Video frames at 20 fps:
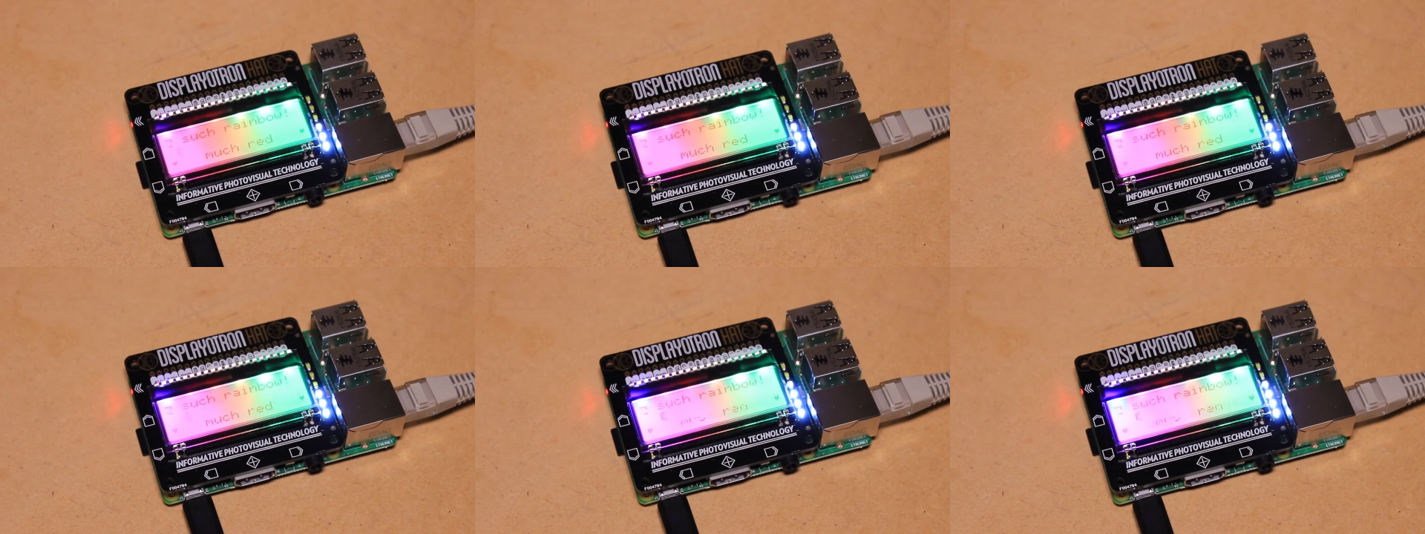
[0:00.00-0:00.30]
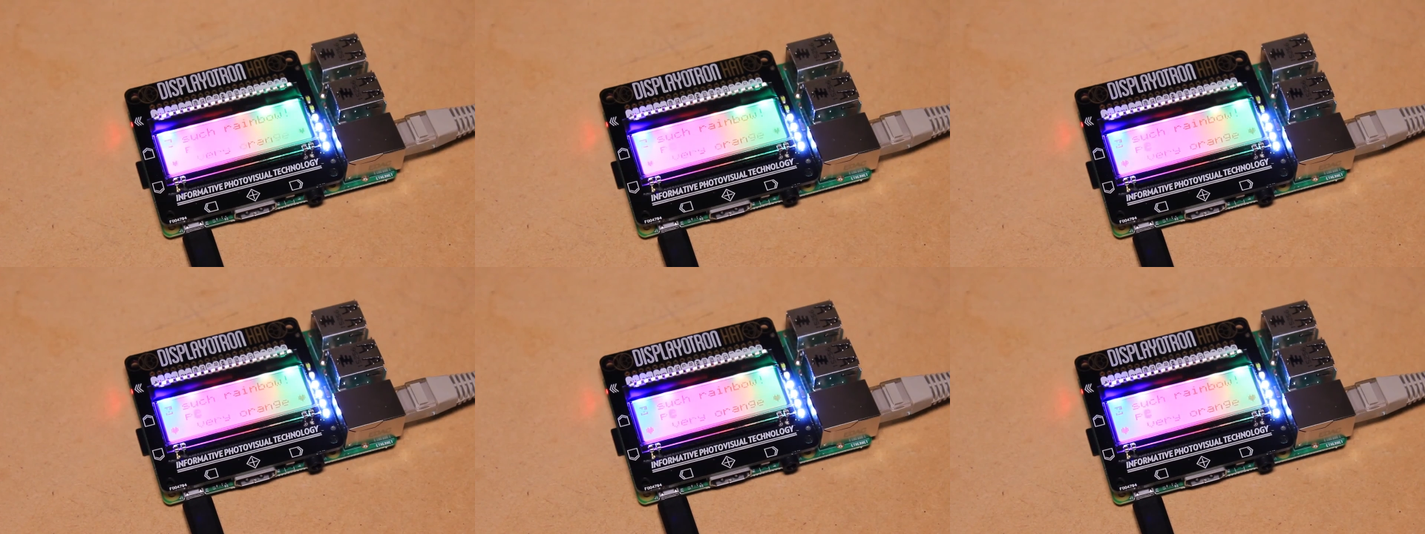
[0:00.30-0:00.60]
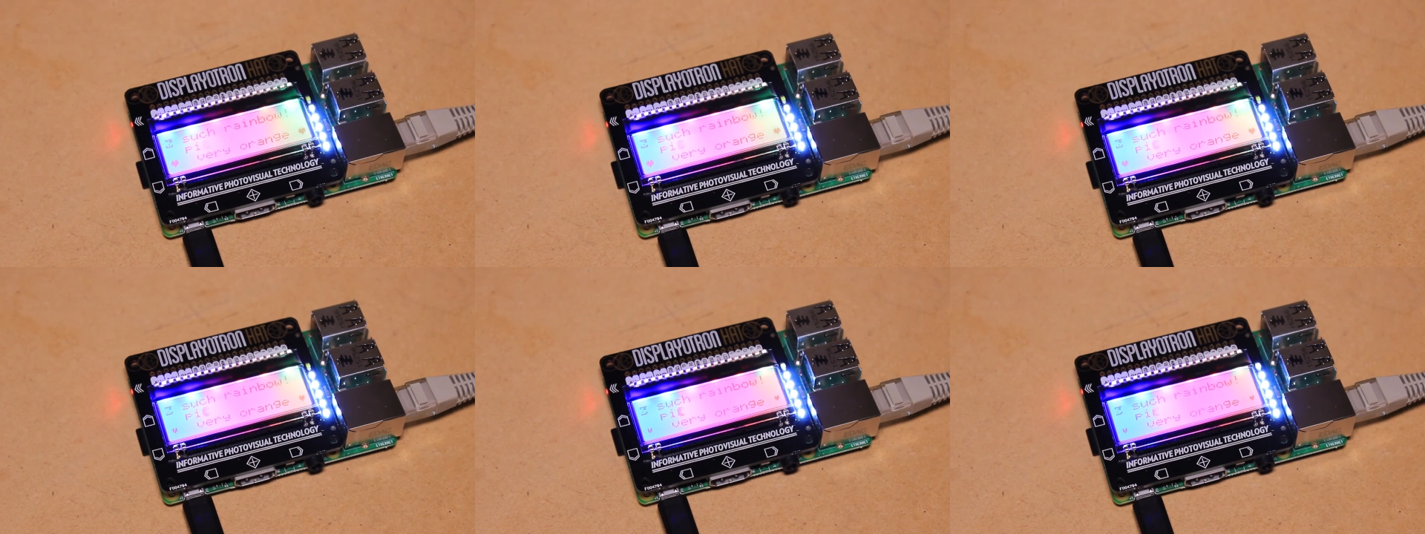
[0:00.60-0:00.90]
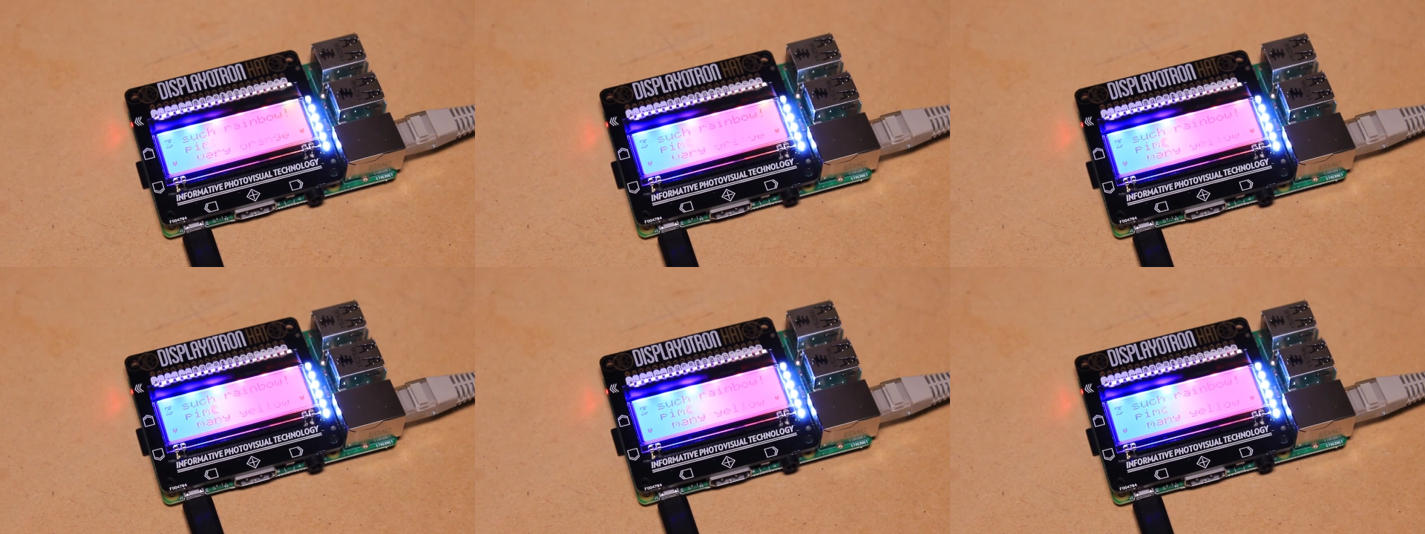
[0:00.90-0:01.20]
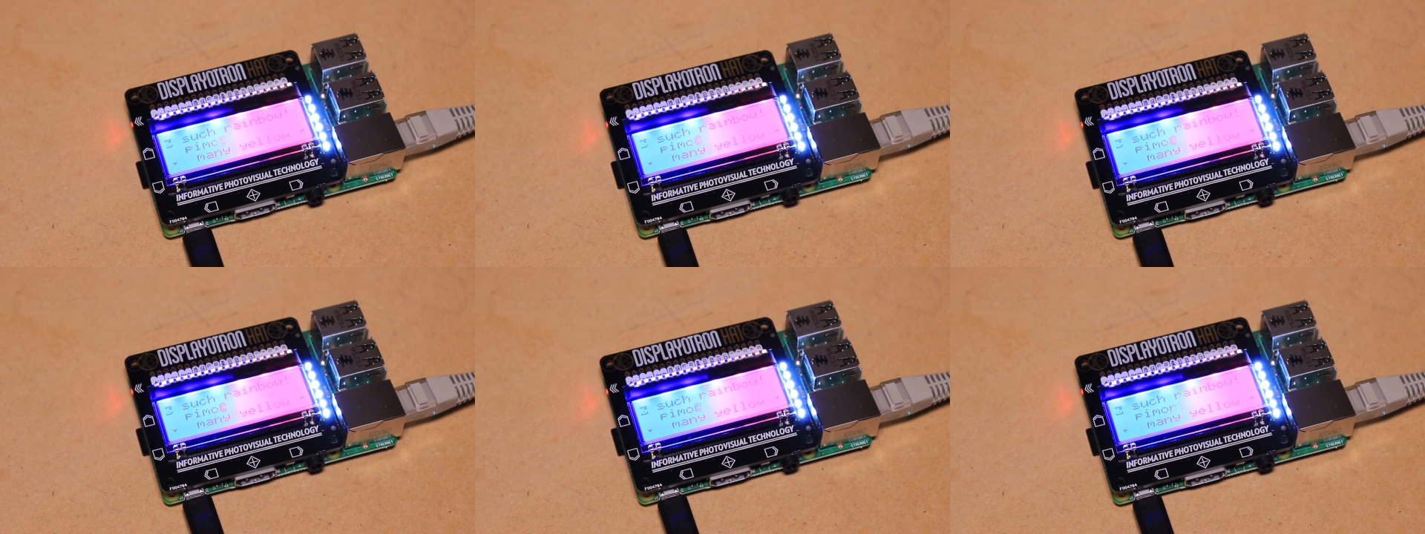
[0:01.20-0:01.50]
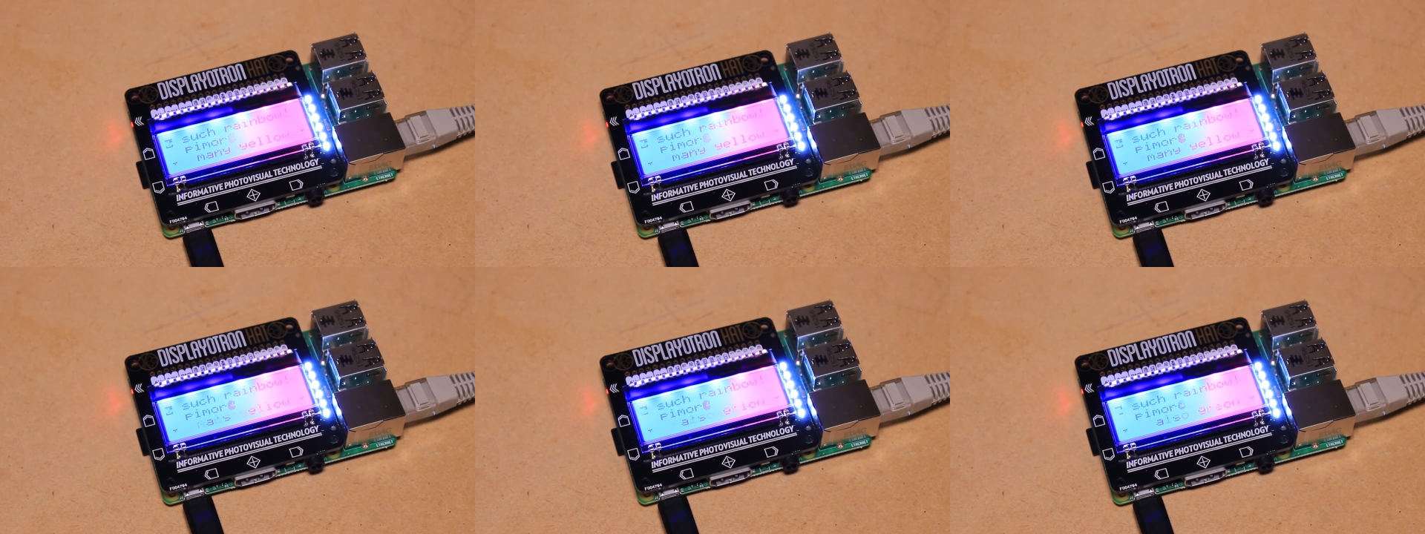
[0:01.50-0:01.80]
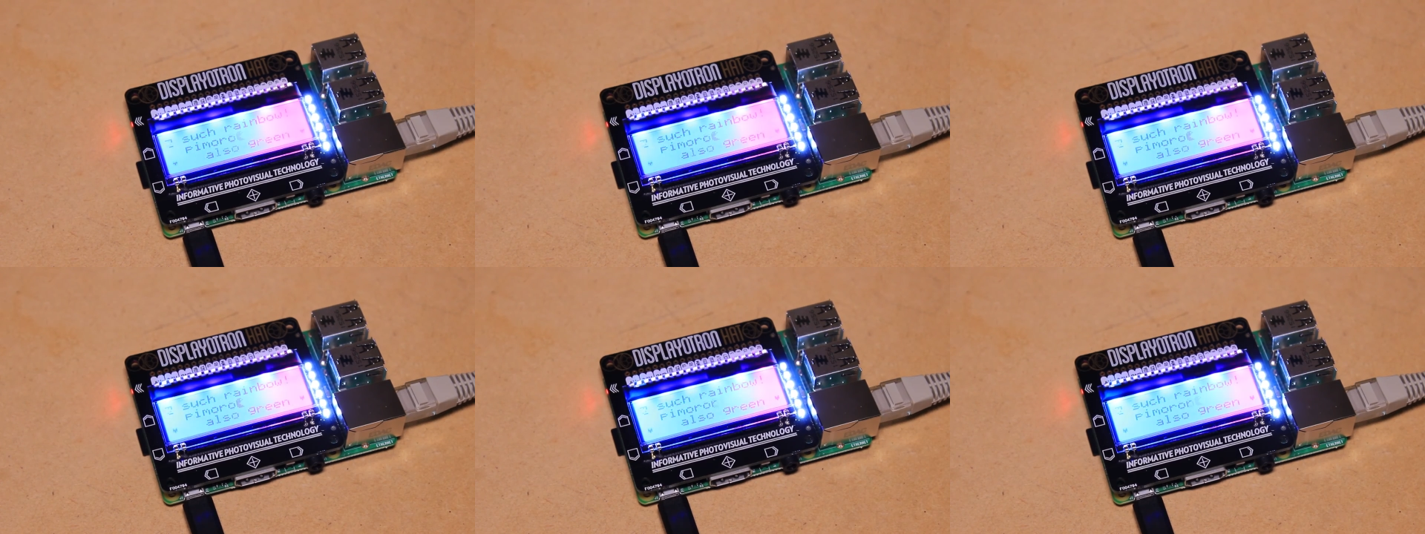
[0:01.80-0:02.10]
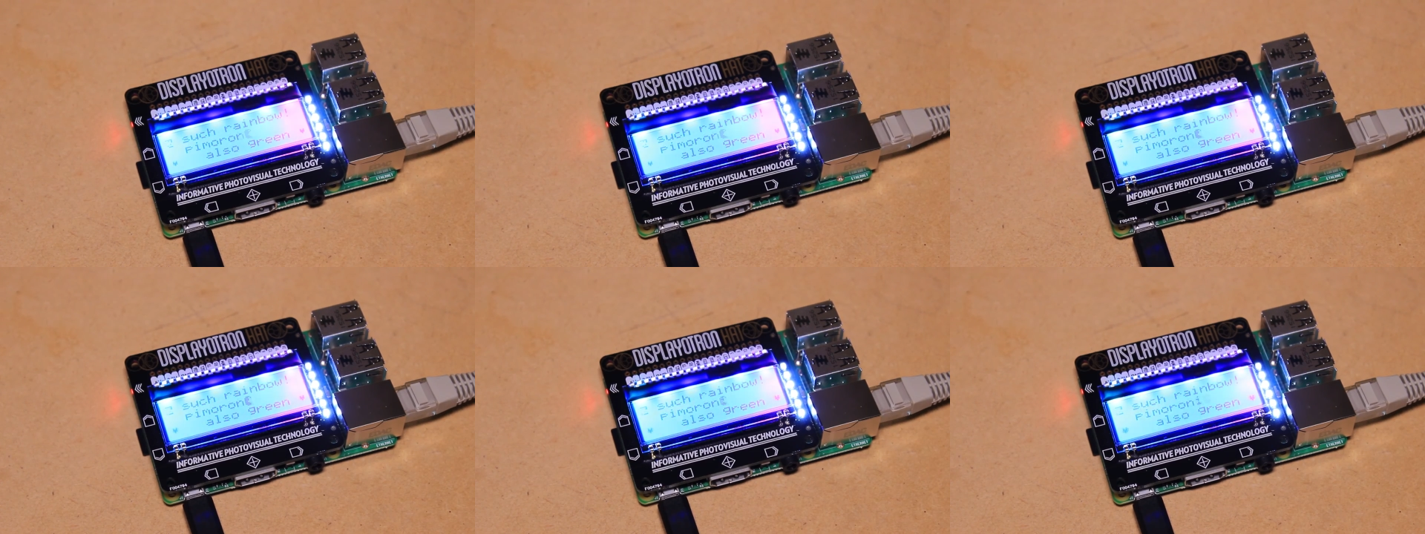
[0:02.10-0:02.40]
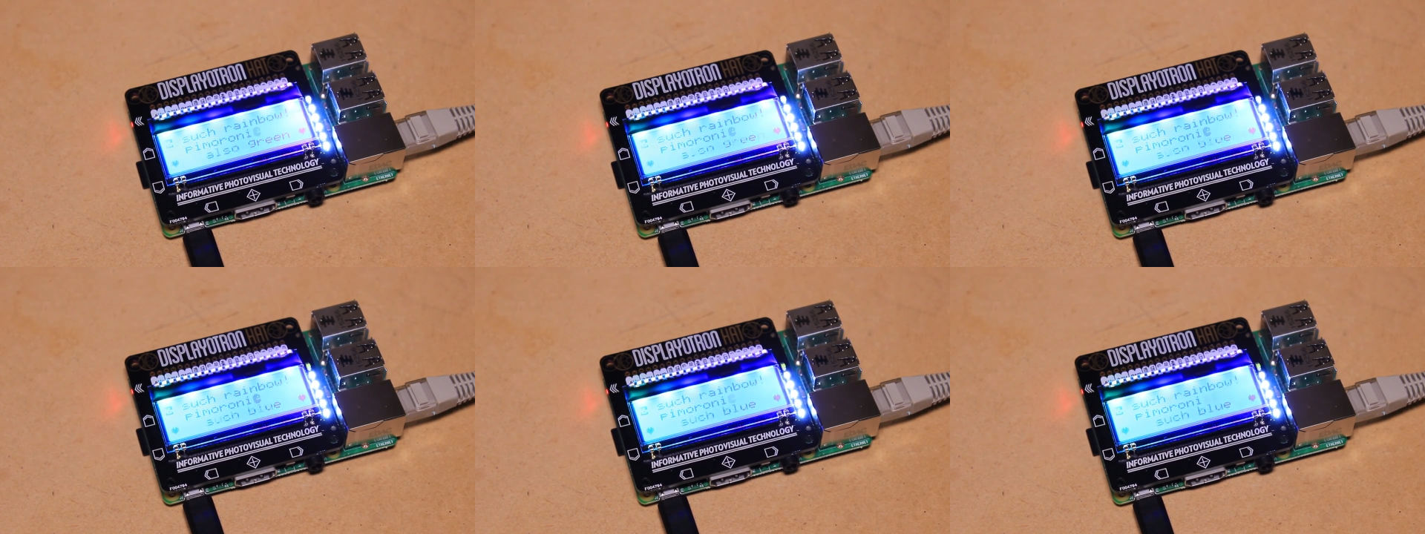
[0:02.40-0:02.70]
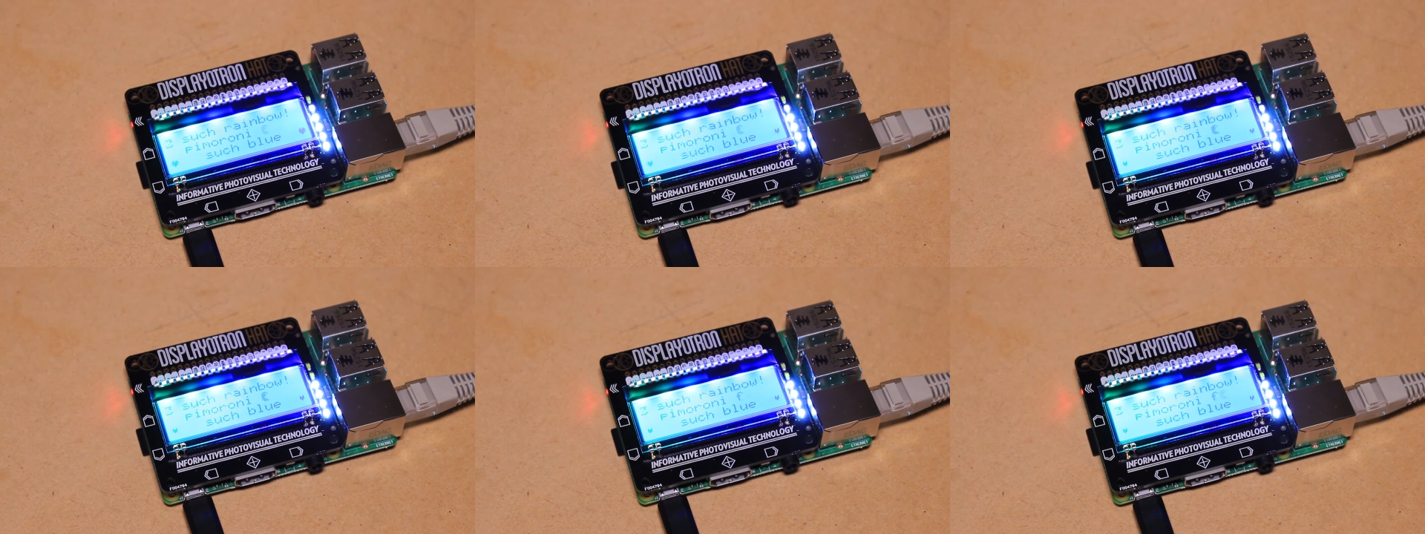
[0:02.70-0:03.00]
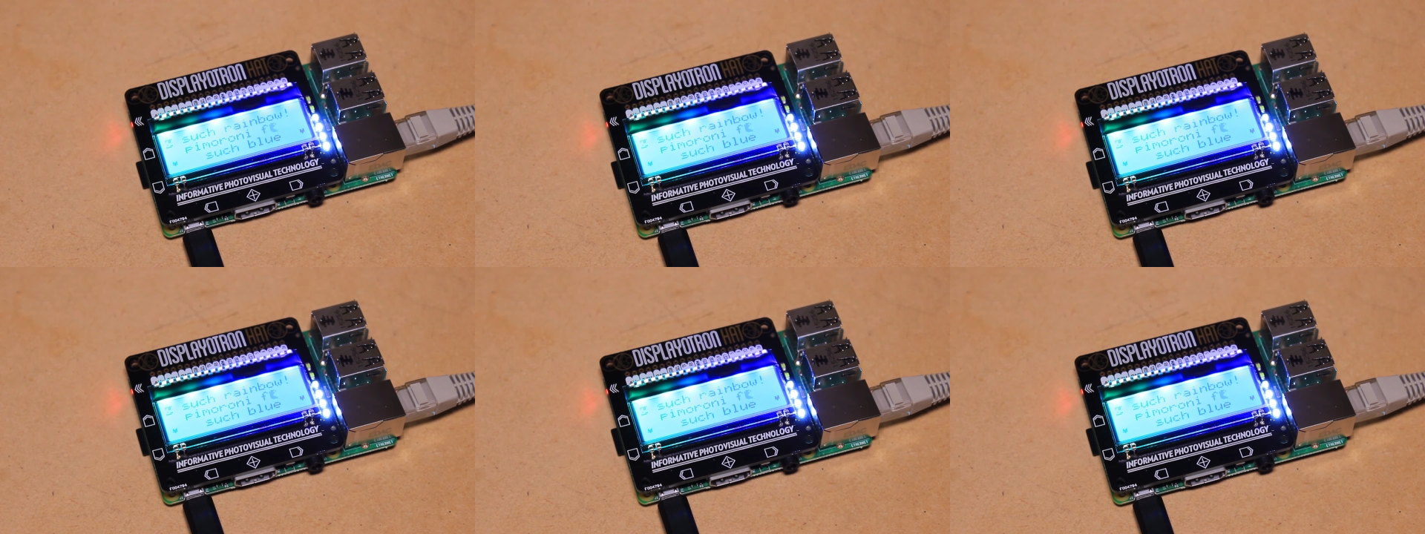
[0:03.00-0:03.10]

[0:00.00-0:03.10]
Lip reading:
(no speaker visible)